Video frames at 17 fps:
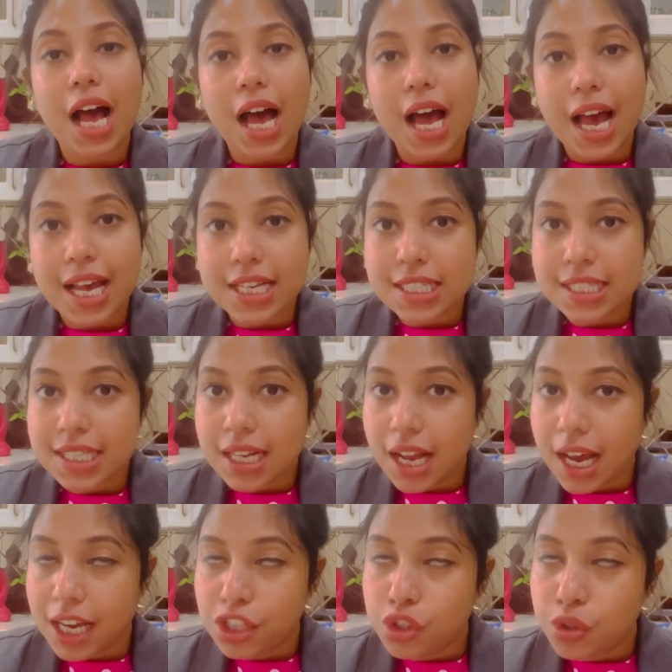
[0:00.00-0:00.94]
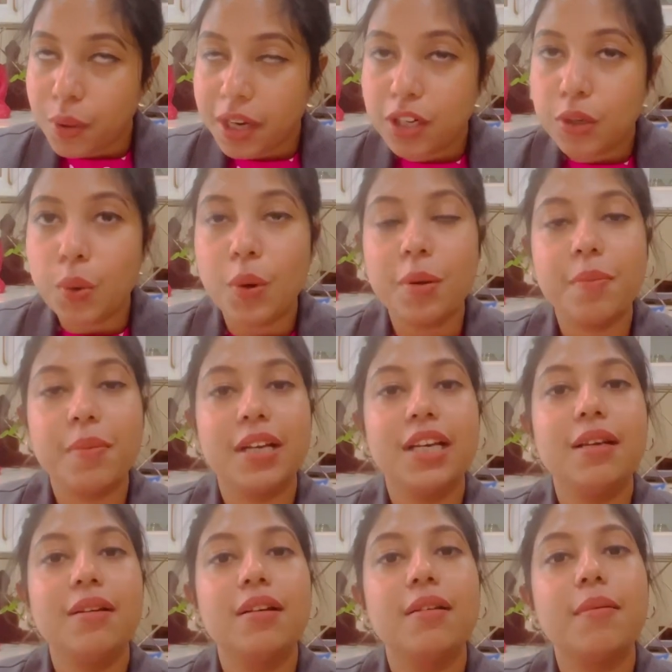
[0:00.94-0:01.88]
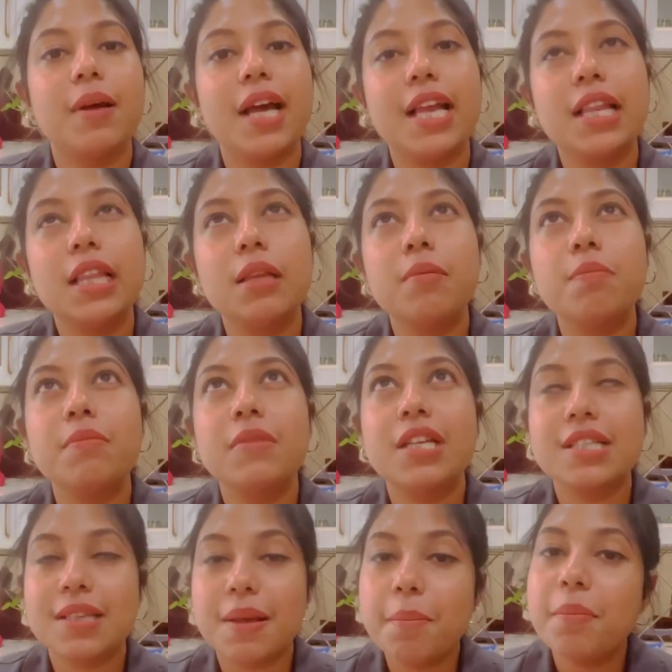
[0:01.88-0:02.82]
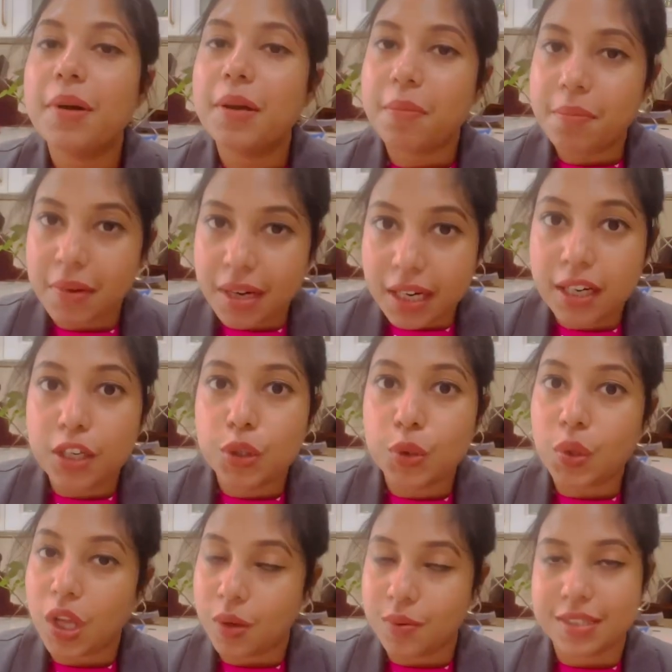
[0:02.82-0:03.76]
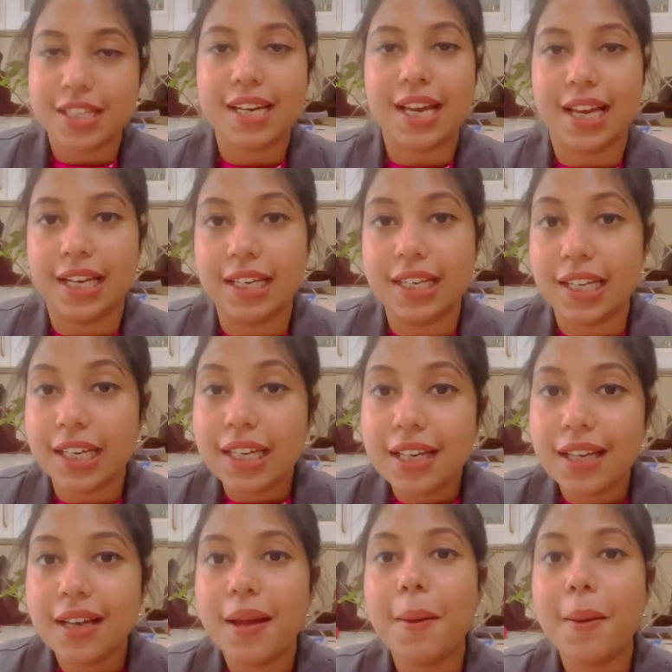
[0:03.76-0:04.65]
I joined Goldman in December mid 2019.